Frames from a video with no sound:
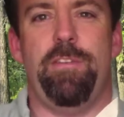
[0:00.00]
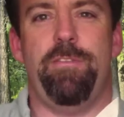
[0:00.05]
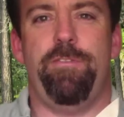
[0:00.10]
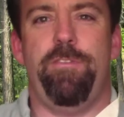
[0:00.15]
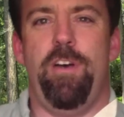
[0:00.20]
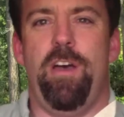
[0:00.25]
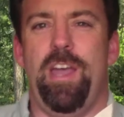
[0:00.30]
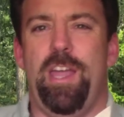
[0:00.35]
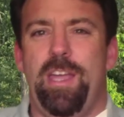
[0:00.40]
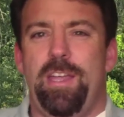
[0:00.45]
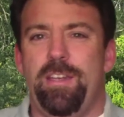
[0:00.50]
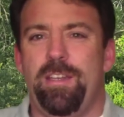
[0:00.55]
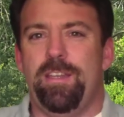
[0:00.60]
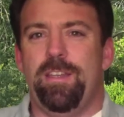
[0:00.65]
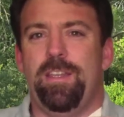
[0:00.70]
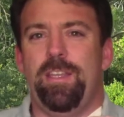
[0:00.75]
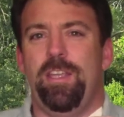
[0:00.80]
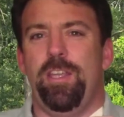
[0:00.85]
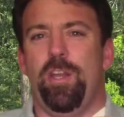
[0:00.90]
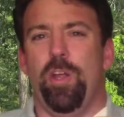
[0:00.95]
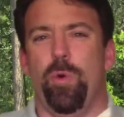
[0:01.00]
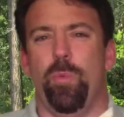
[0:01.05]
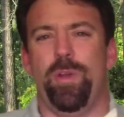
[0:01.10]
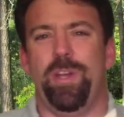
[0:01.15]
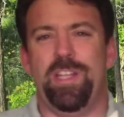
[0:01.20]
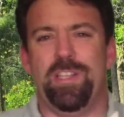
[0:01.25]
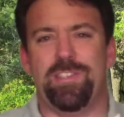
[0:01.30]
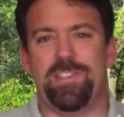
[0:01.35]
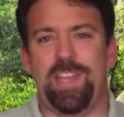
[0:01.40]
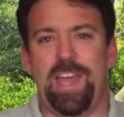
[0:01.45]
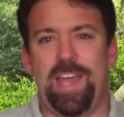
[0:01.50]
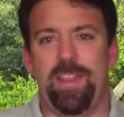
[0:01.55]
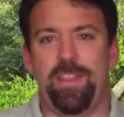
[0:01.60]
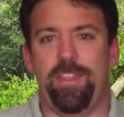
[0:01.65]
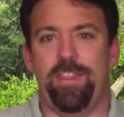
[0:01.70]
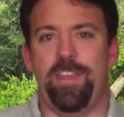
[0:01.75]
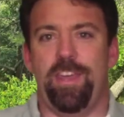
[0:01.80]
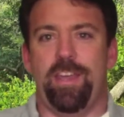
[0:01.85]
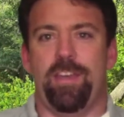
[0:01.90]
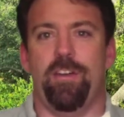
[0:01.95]
I find, you know, when it's that
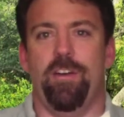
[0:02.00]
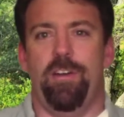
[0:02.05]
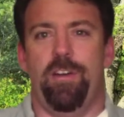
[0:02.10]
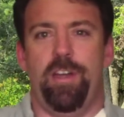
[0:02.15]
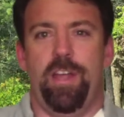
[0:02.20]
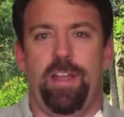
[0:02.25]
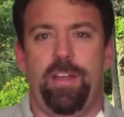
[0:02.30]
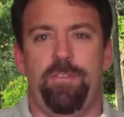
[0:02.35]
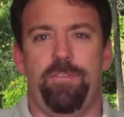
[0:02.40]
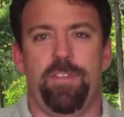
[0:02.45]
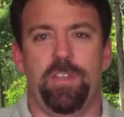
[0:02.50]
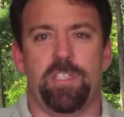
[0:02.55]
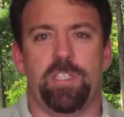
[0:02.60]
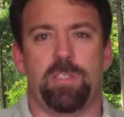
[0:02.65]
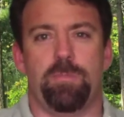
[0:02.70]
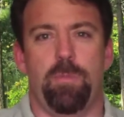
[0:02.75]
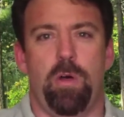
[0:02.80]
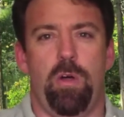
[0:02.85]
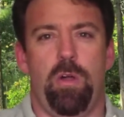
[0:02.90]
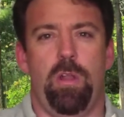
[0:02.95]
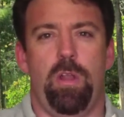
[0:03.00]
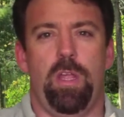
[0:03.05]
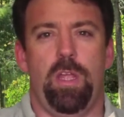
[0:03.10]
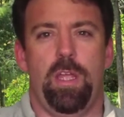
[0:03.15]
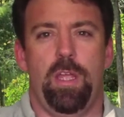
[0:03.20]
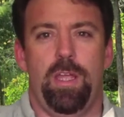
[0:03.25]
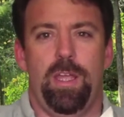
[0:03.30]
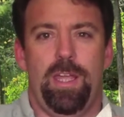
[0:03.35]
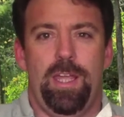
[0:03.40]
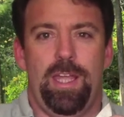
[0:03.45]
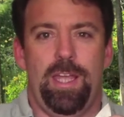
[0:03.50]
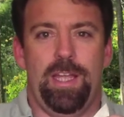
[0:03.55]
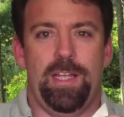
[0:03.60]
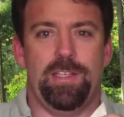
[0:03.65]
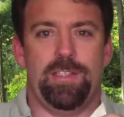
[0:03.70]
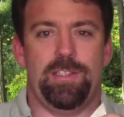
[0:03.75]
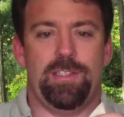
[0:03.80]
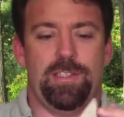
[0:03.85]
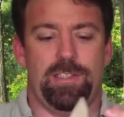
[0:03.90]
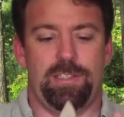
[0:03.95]
thick on a knife this small,
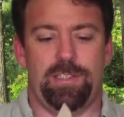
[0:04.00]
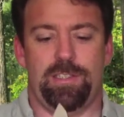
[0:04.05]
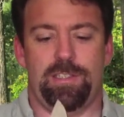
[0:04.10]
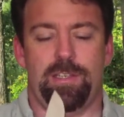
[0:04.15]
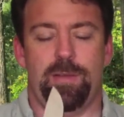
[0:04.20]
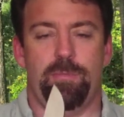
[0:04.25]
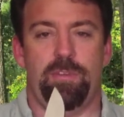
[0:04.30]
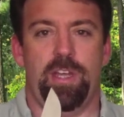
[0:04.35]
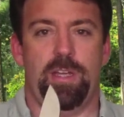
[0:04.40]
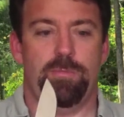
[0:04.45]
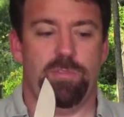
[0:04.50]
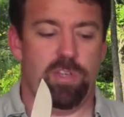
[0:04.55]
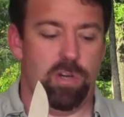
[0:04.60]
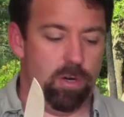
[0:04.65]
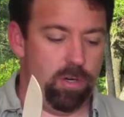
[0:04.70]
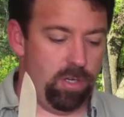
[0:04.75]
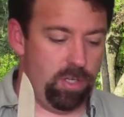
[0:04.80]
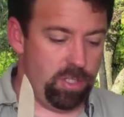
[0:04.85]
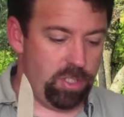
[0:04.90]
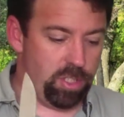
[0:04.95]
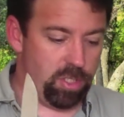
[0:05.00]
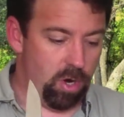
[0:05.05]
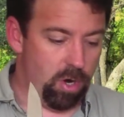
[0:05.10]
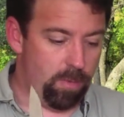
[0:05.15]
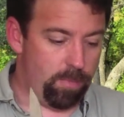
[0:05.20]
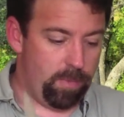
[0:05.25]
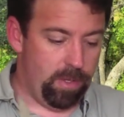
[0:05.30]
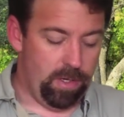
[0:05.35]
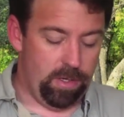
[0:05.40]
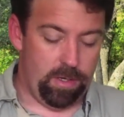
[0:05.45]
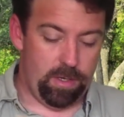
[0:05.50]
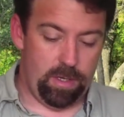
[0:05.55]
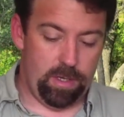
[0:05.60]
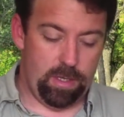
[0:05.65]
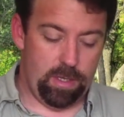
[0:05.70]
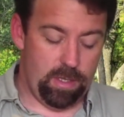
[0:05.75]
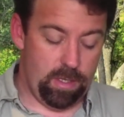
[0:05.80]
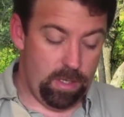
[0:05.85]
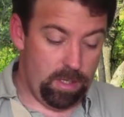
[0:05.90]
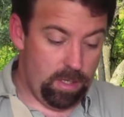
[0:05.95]
it's sometimes hard to sharpen.
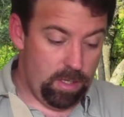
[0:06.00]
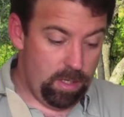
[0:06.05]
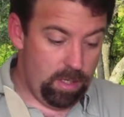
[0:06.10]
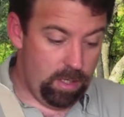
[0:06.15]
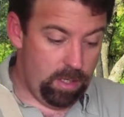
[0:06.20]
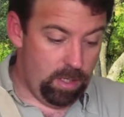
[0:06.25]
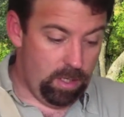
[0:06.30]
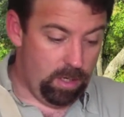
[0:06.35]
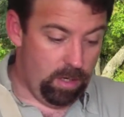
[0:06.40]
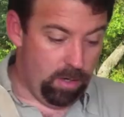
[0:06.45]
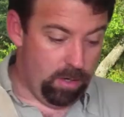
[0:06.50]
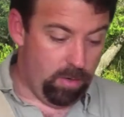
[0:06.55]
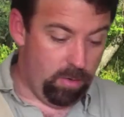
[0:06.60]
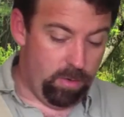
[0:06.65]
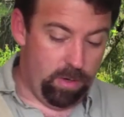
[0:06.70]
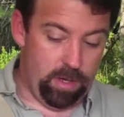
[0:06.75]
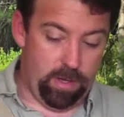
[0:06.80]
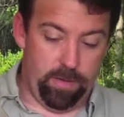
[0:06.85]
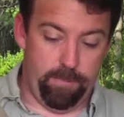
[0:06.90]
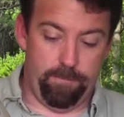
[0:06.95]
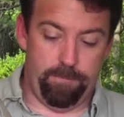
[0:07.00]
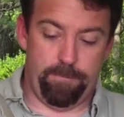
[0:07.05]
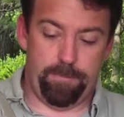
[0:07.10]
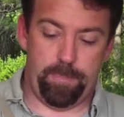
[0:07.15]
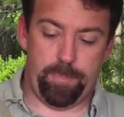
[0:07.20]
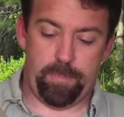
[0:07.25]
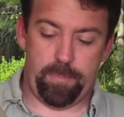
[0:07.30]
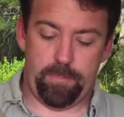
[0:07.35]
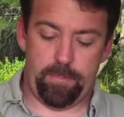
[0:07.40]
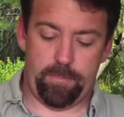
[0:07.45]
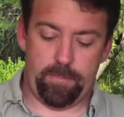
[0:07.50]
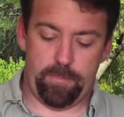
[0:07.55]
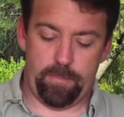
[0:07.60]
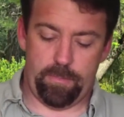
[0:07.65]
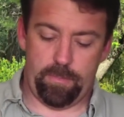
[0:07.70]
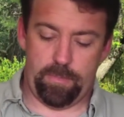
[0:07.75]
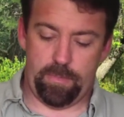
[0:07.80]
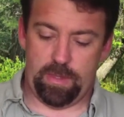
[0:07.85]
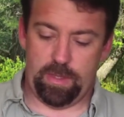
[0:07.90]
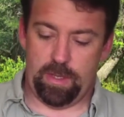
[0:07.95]
You know, um,
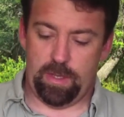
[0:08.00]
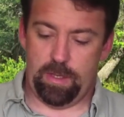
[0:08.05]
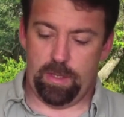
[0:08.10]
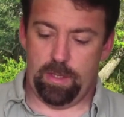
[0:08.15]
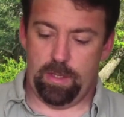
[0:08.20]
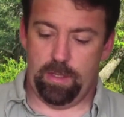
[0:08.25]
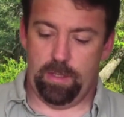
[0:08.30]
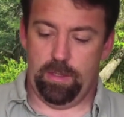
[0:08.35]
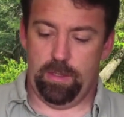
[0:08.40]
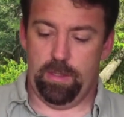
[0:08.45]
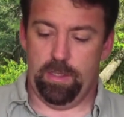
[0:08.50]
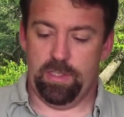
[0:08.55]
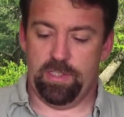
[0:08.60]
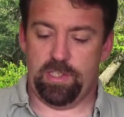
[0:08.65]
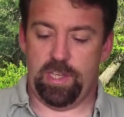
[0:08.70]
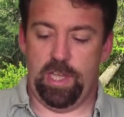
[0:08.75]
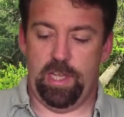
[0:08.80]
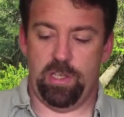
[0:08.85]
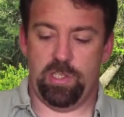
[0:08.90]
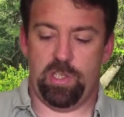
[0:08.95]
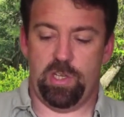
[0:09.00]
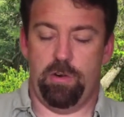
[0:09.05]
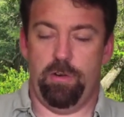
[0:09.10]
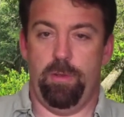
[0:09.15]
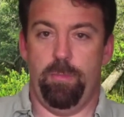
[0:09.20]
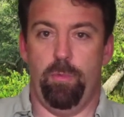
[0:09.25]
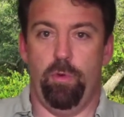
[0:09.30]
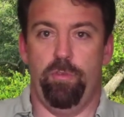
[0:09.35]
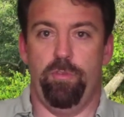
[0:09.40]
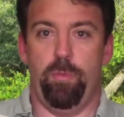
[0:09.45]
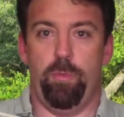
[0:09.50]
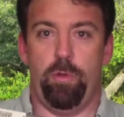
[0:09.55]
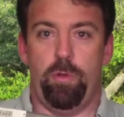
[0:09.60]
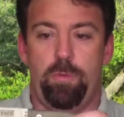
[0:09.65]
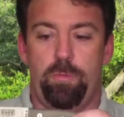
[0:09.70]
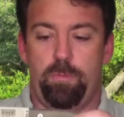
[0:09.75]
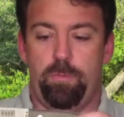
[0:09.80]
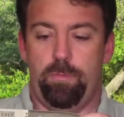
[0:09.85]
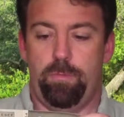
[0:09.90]
the scales are removable.